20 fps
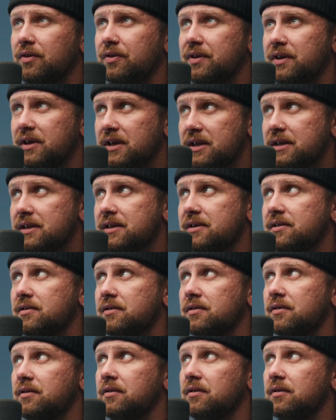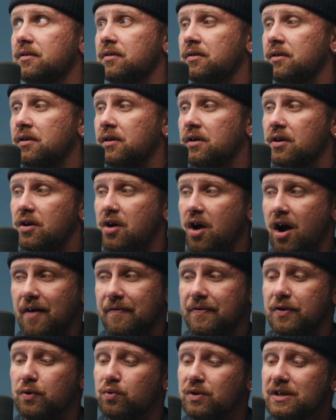this
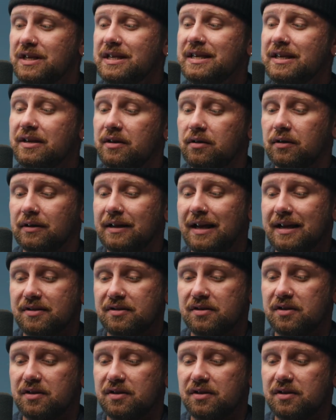coffee would yield as